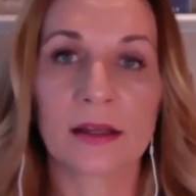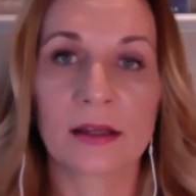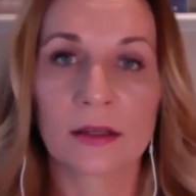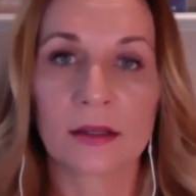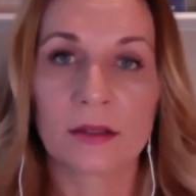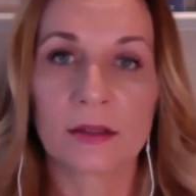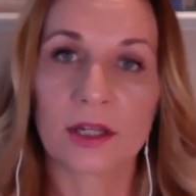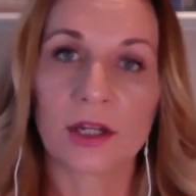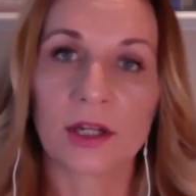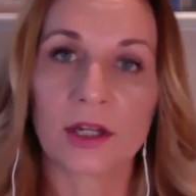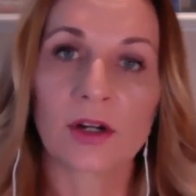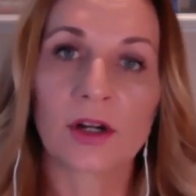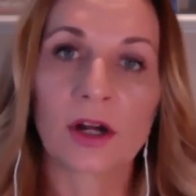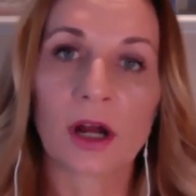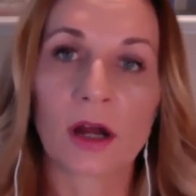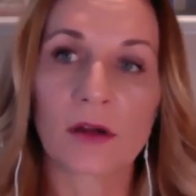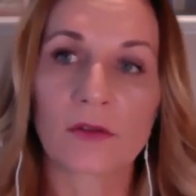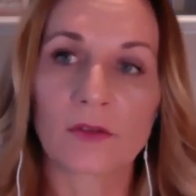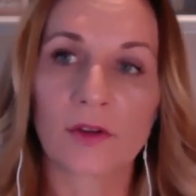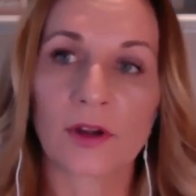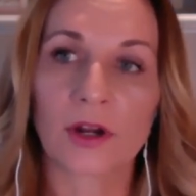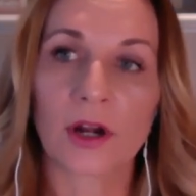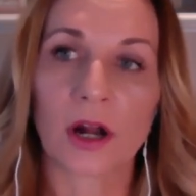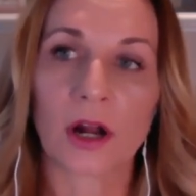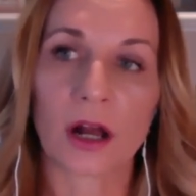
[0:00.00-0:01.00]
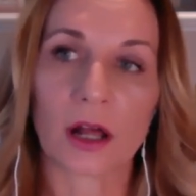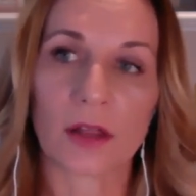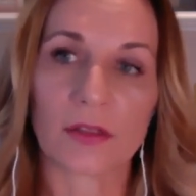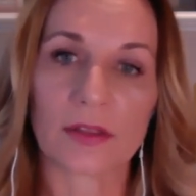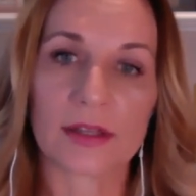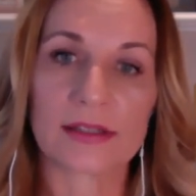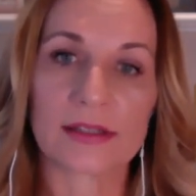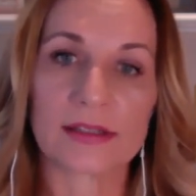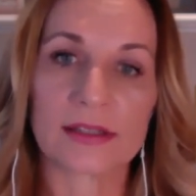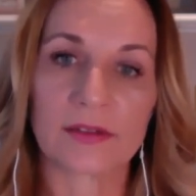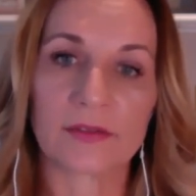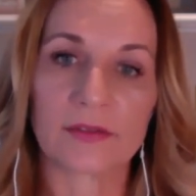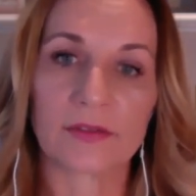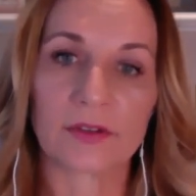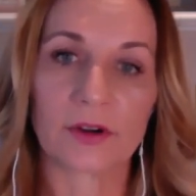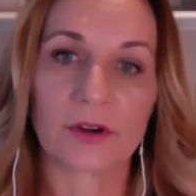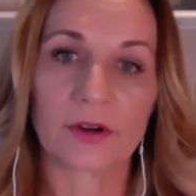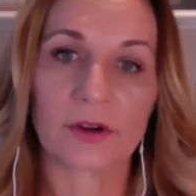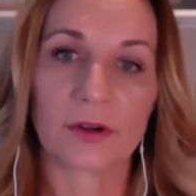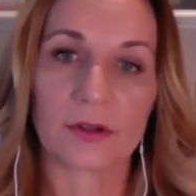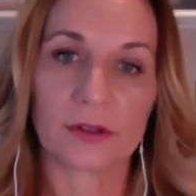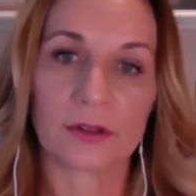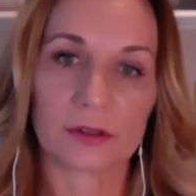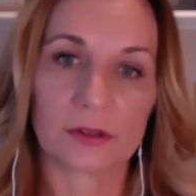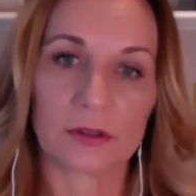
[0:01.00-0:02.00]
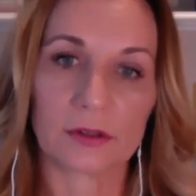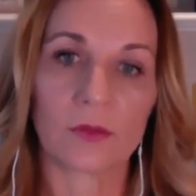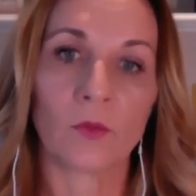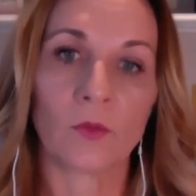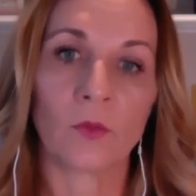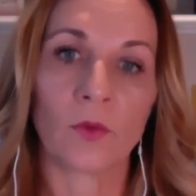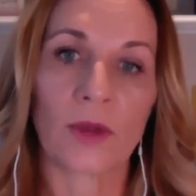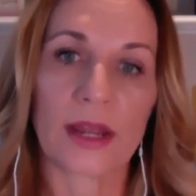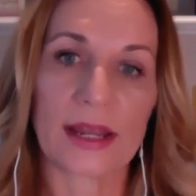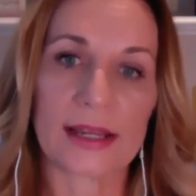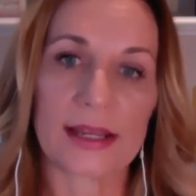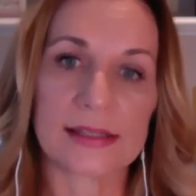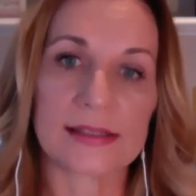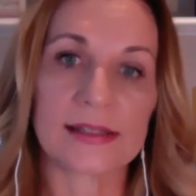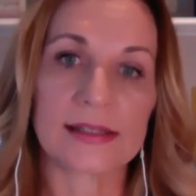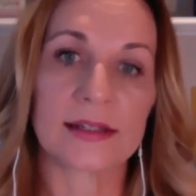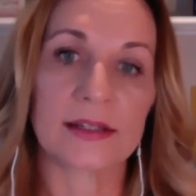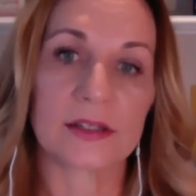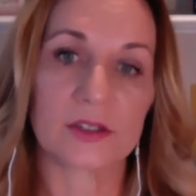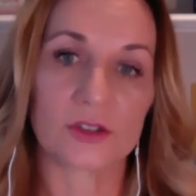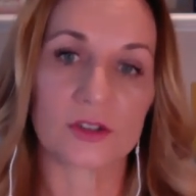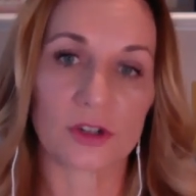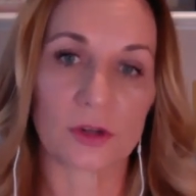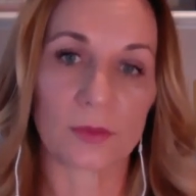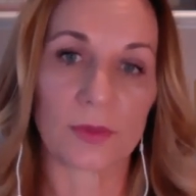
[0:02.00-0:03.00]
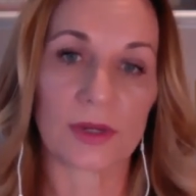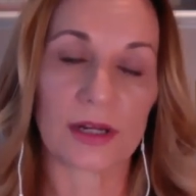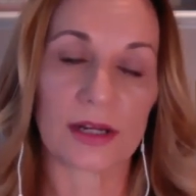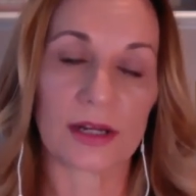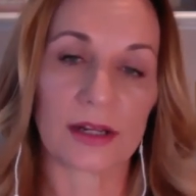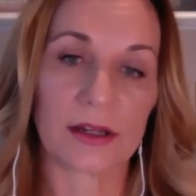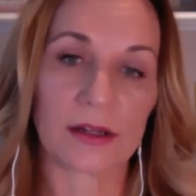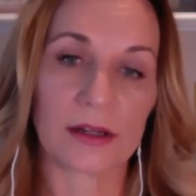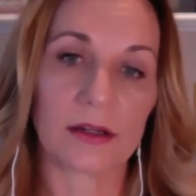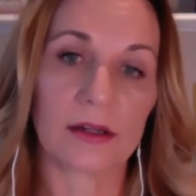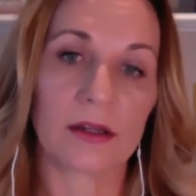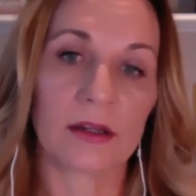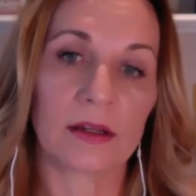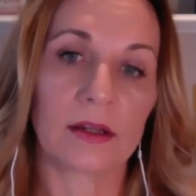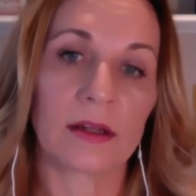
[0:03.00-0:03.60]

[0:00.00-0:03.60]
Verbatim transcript: So you're covering all these different ways to distribute it.